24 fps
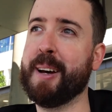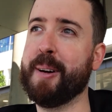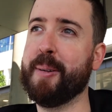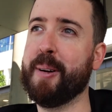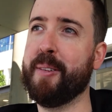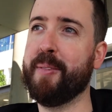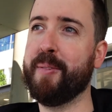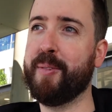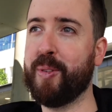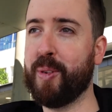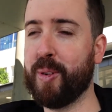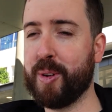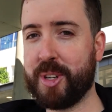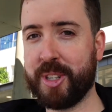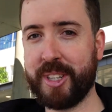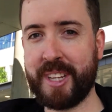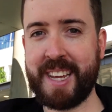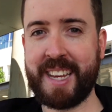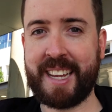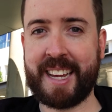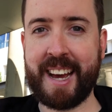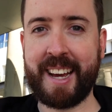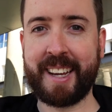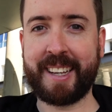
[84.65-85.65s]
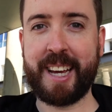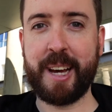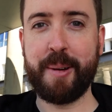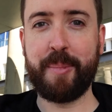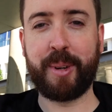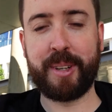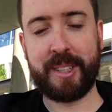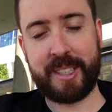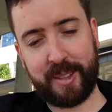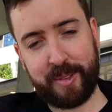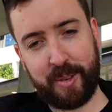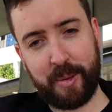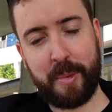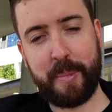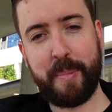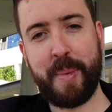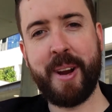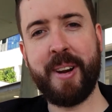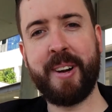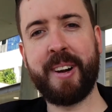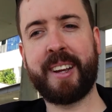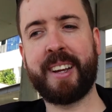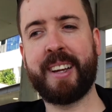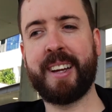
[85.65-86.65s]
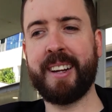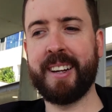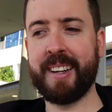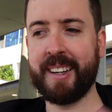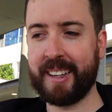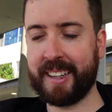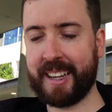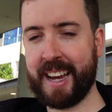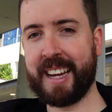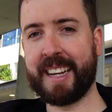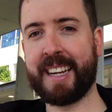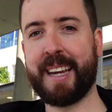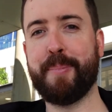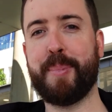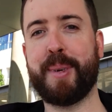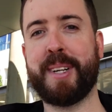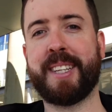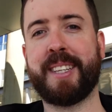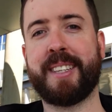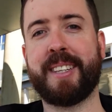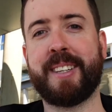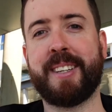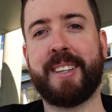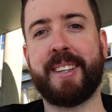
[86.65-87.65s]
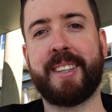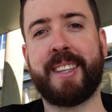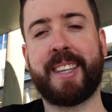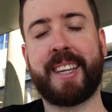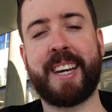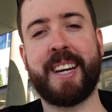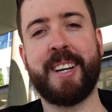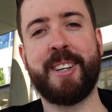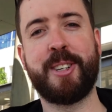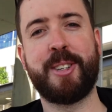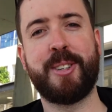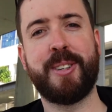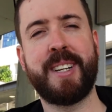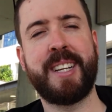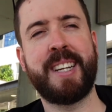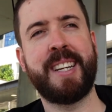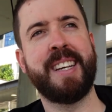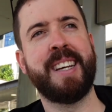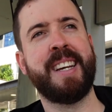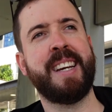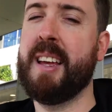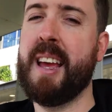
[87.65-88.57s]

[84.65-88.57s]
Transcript: Unfortunately he can't come because he's from America and can't come into the country,